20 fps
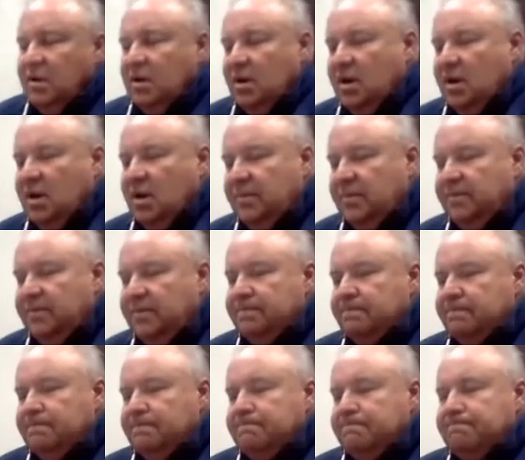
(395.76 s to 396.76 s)

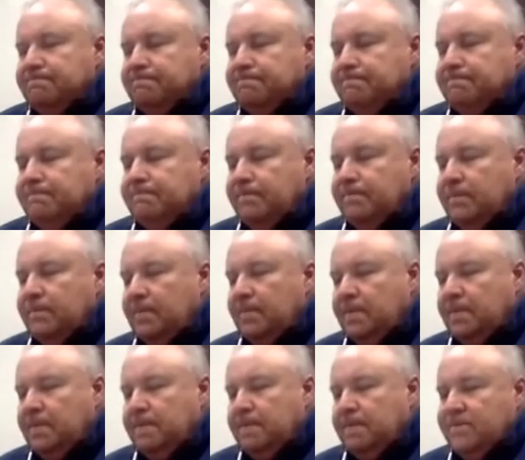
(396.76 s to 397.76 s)
I'm
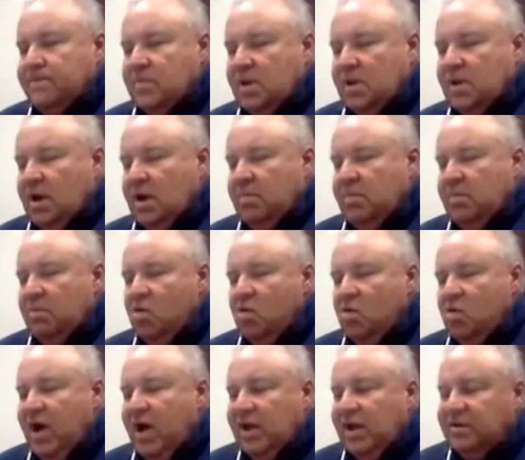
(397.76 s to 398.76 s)
going to
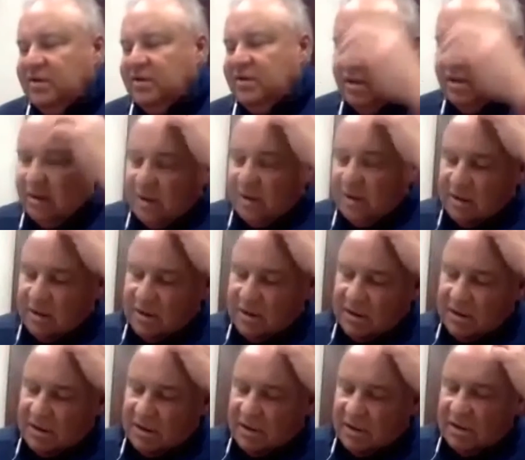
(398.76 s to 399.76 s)
move on to
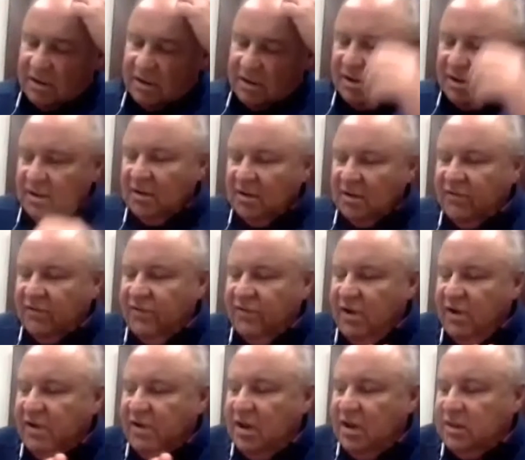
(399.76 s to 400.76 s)
the
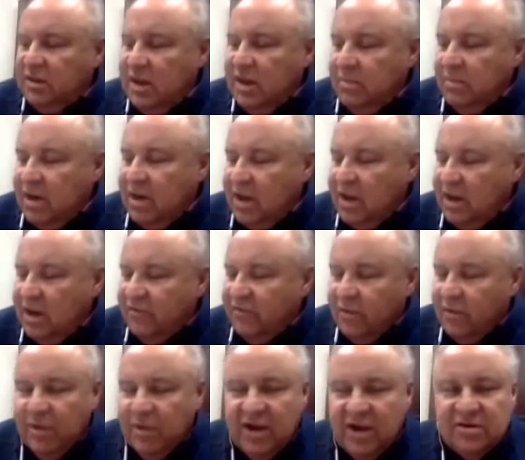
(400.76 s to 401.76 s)
very limited
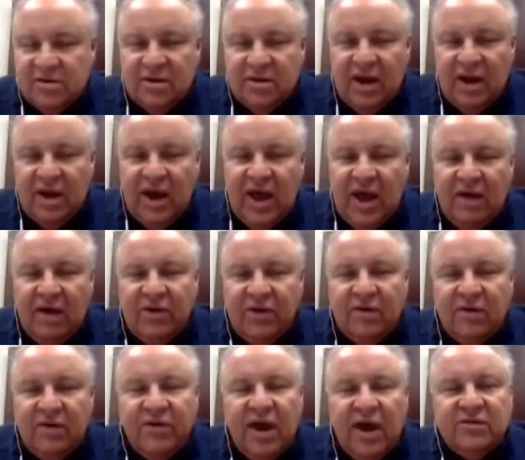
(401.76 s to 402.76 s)
information that I have
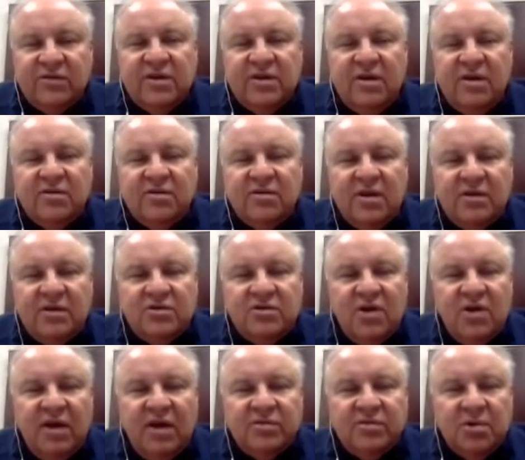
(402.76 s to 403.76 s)
on vaccines, unless
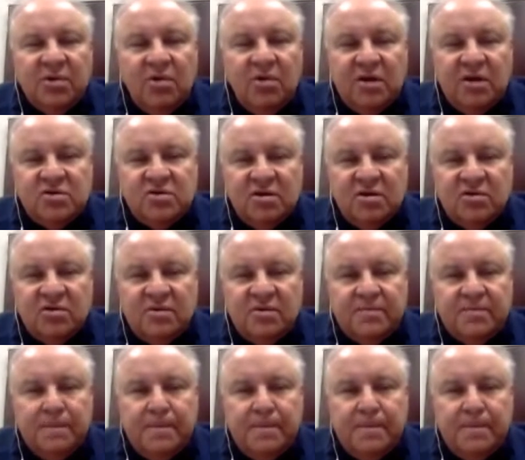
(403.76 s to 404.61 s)
you have some questions.